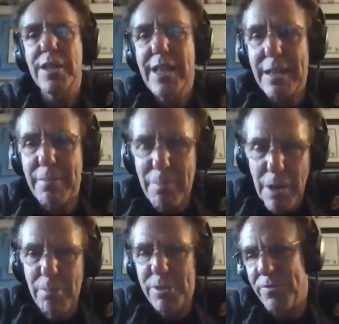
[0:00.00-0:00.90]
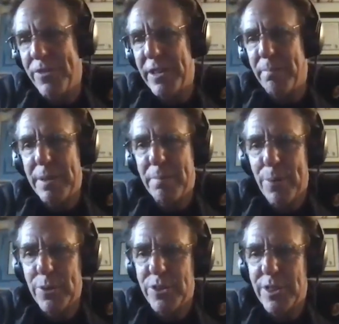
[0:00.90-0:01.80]
And my mom was a very upbeat
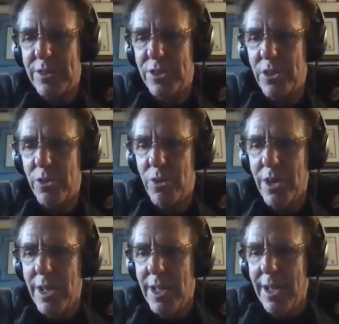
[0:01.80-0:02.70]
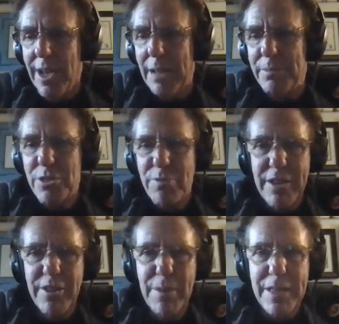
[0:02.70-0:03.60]
person. And so, I'm
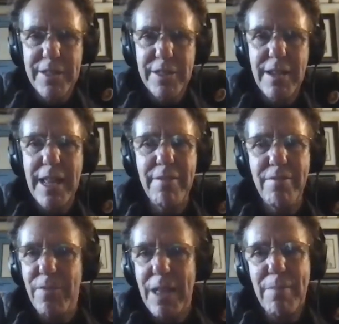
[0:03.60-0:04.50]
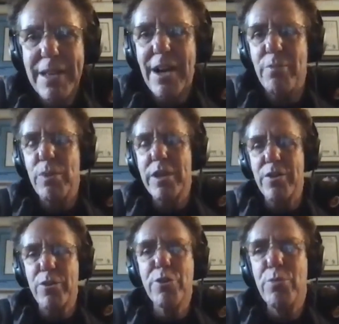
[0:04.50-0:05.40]
surrounded by this, and and and my God, what on
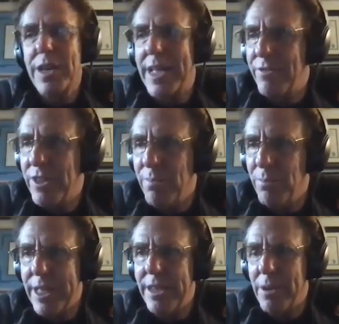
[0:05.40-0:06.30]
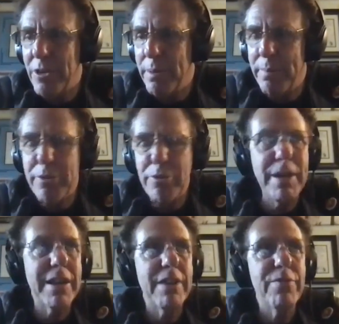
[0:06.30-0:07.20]
earth would I have to complain about or be bitter
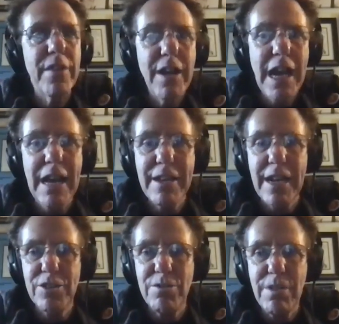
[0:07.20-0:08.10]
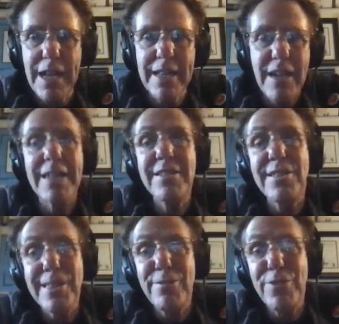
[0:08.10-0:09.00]
about? I've I got to I got to
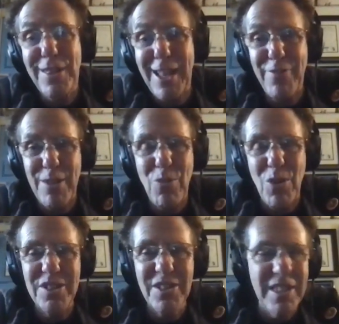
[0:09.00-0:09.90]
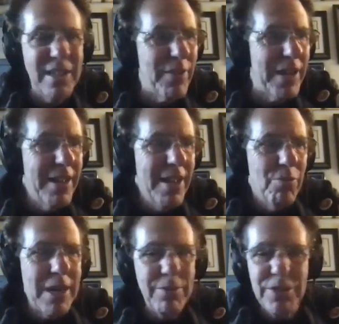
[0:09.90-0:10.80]
live the life I wanted to live. I
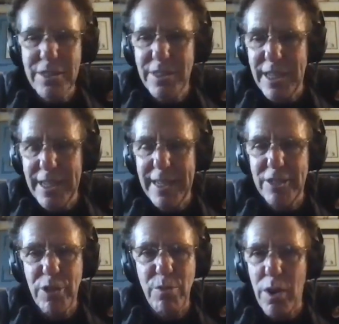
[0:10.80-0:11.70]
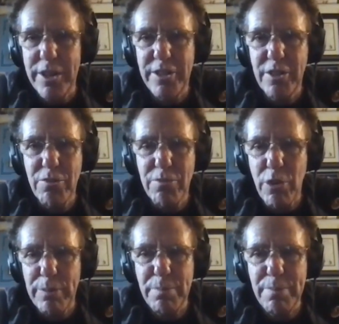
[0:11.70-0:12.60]
when I was a teenager, I wanted to grow
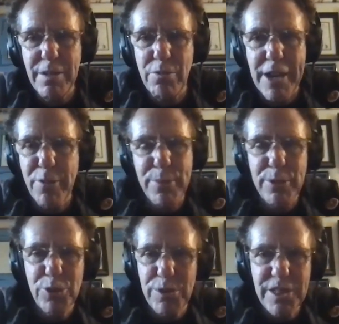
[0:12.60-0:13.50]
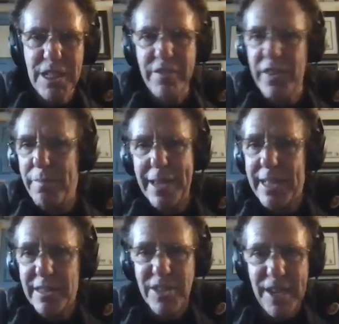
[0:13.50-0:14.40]
up to be a writer, producer in TV,
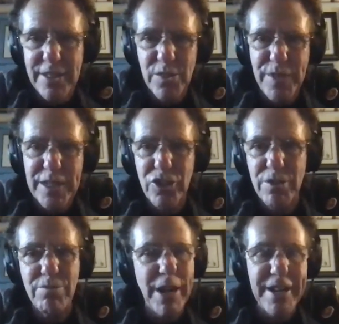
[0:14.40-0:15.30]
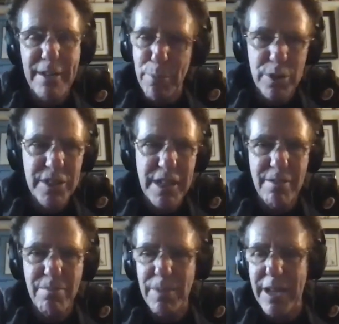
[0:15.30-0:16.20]
making science fiction, writing books uh,
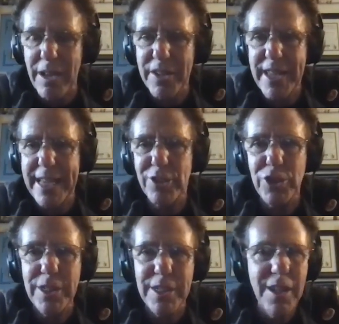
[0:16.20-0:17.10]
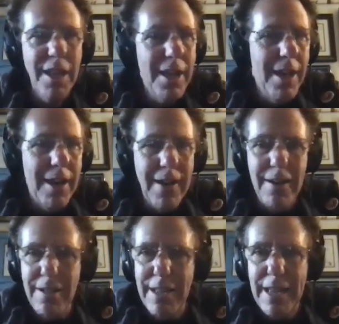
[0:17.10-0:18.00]
on occasion, and
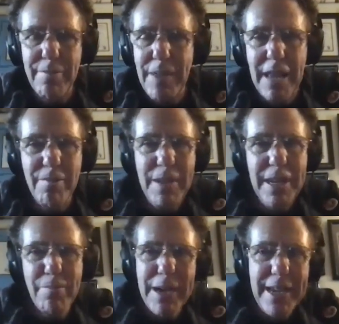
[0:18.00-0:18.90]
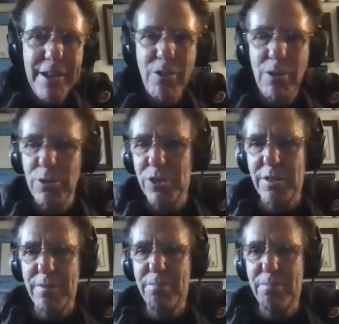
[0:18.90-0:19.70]
uh, and and meeting my heroes and